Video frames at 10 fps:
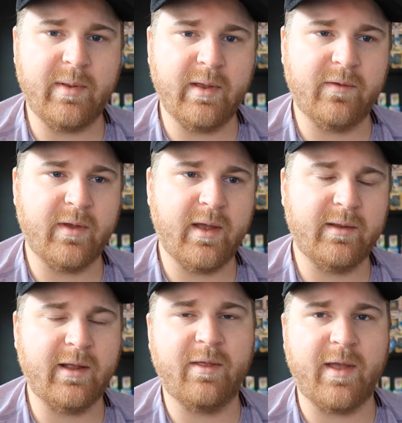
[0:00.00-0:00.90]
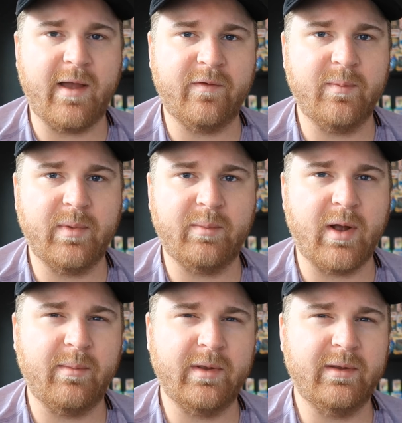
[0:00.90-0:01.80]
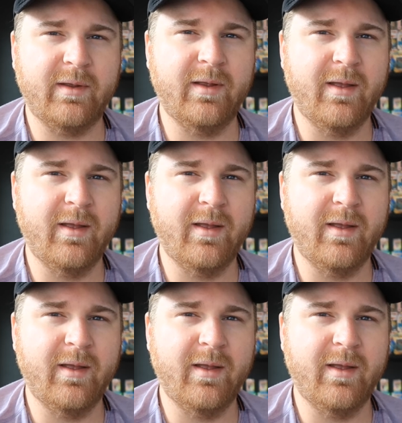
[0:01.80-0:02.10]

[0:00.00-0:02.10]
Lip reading: PSA. Not 1,000, but probably